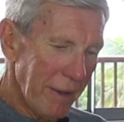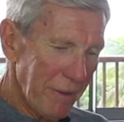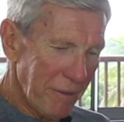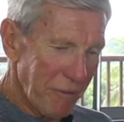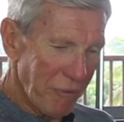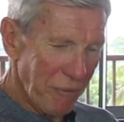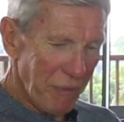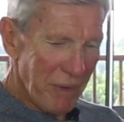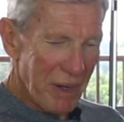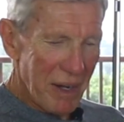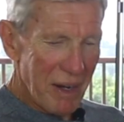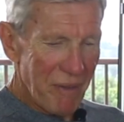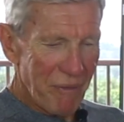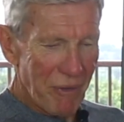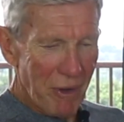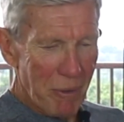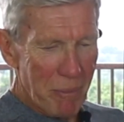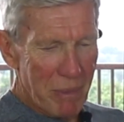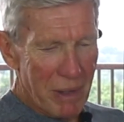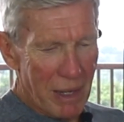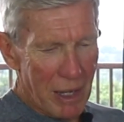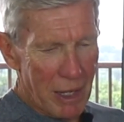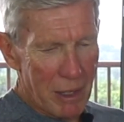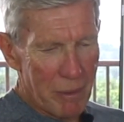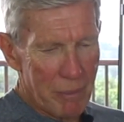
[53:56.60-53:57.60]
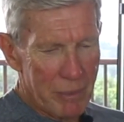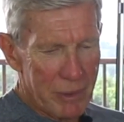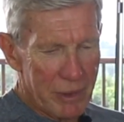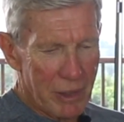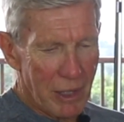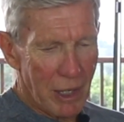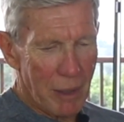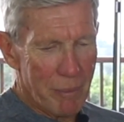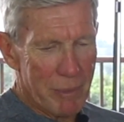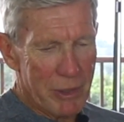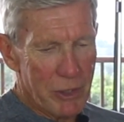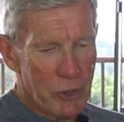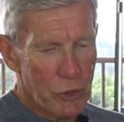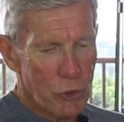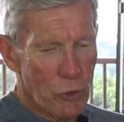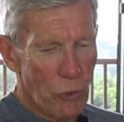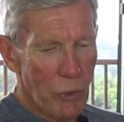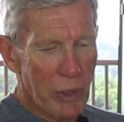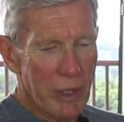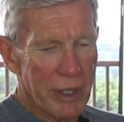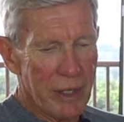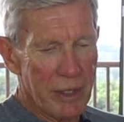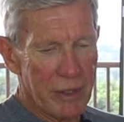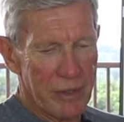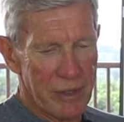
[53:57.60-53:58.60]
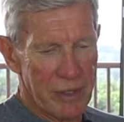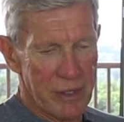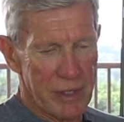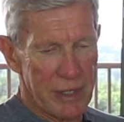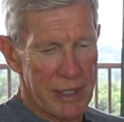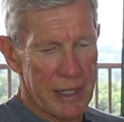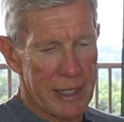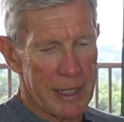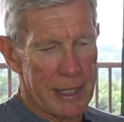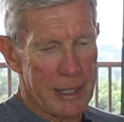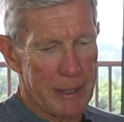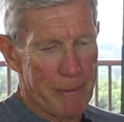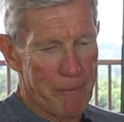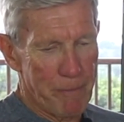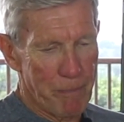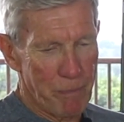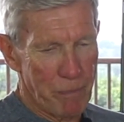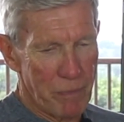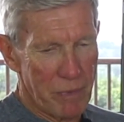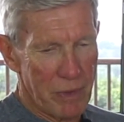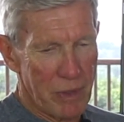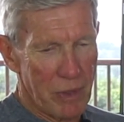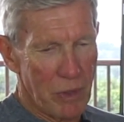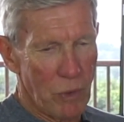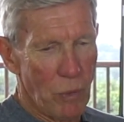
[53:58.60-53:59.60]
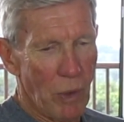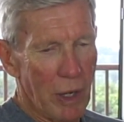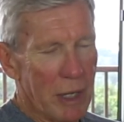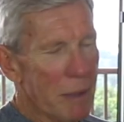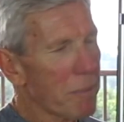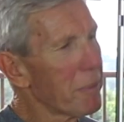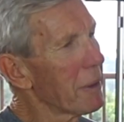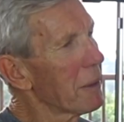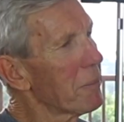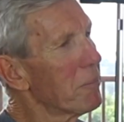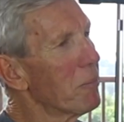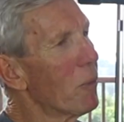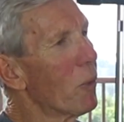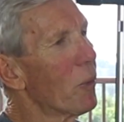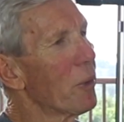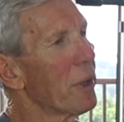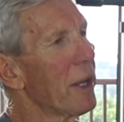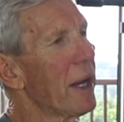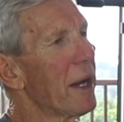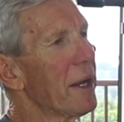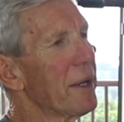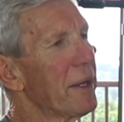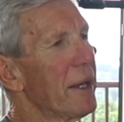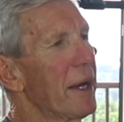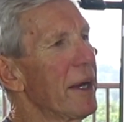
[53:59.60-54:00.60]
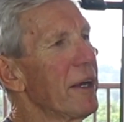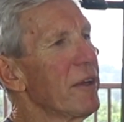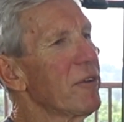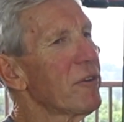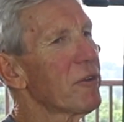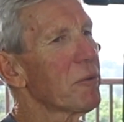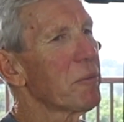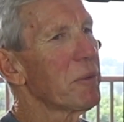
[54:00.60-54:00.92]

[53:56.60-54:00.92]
Funny enough, I'm enjoying it quite a bit more nowadays.